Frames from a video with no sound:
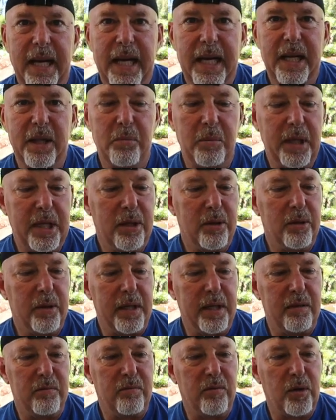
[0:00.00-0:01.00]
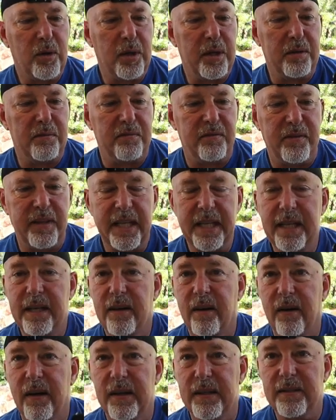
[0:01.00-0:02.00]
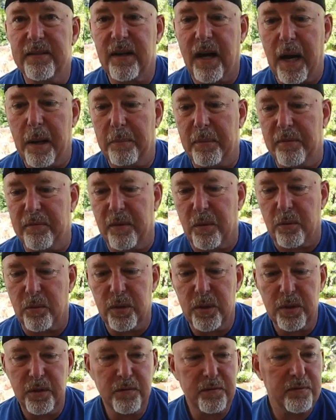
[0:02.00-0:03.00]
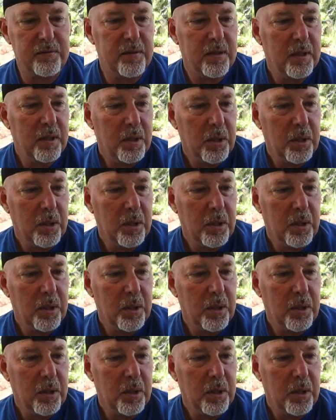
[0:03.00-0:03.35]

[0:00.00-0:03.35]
80 meter inverted V on top of the roof.